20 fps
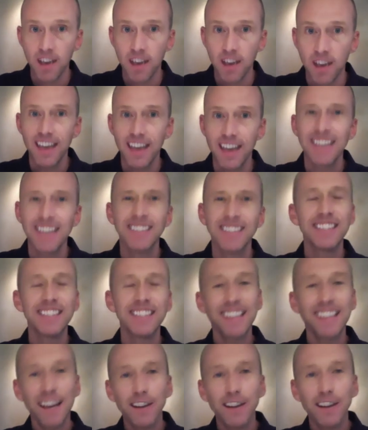
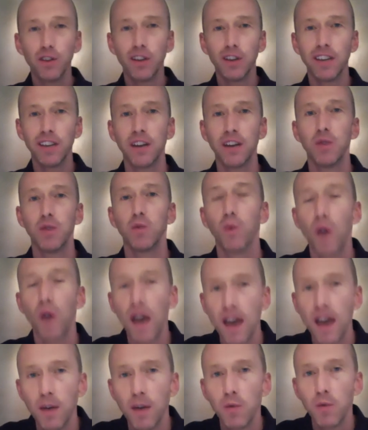instead of looking at
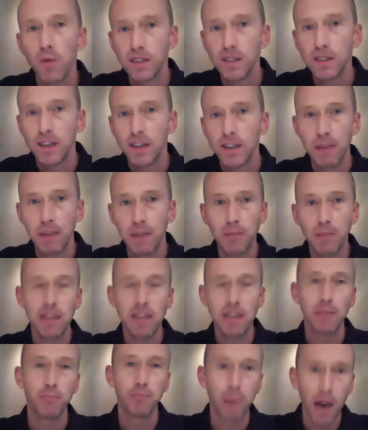what's going to make me
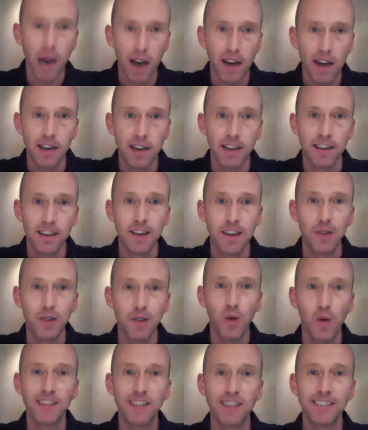the buck,
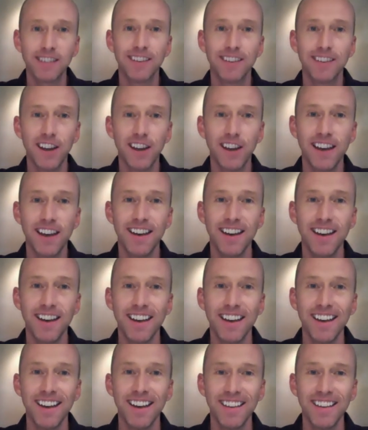what's going to
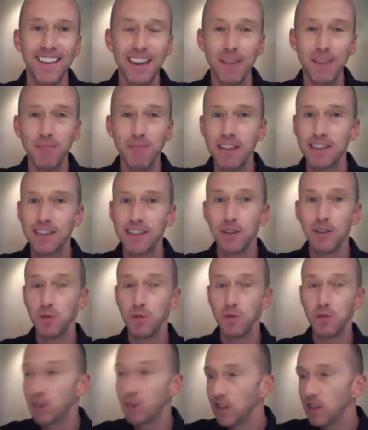get me
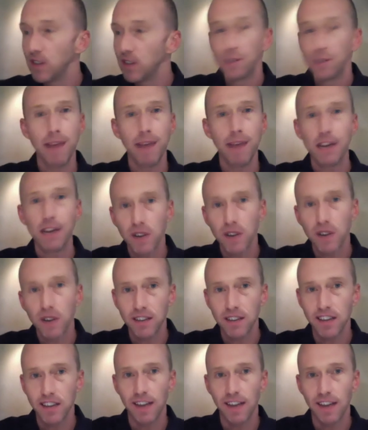to this metric
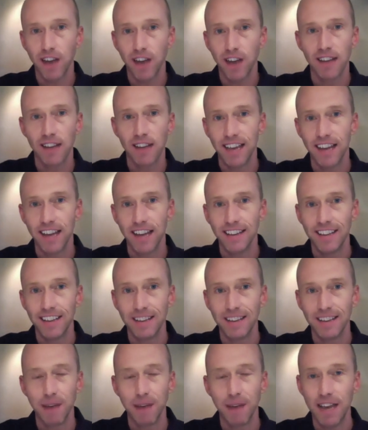that I've got set
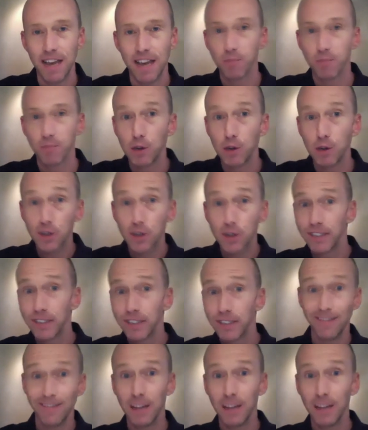in my personal
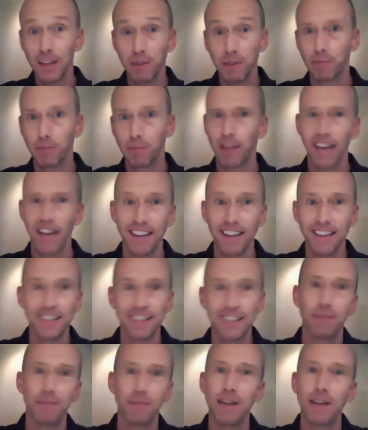development plan. It's
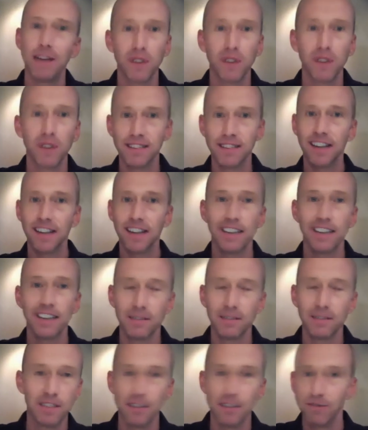a metric. It's not going
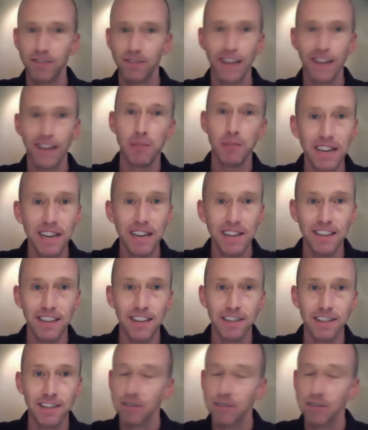to develop
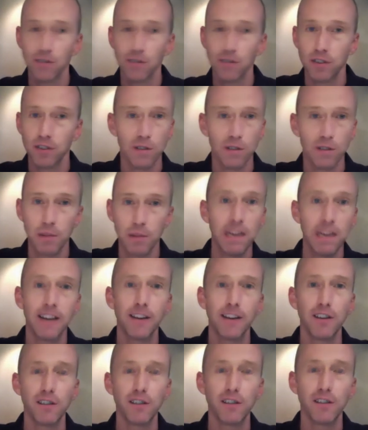anything. You're just going to meet
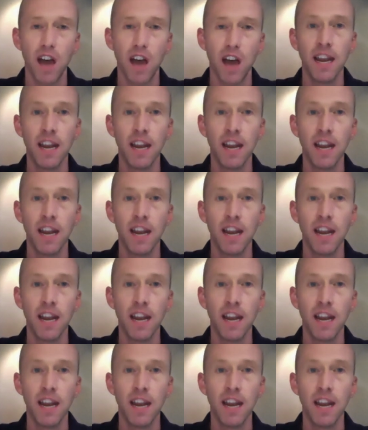it or you're not.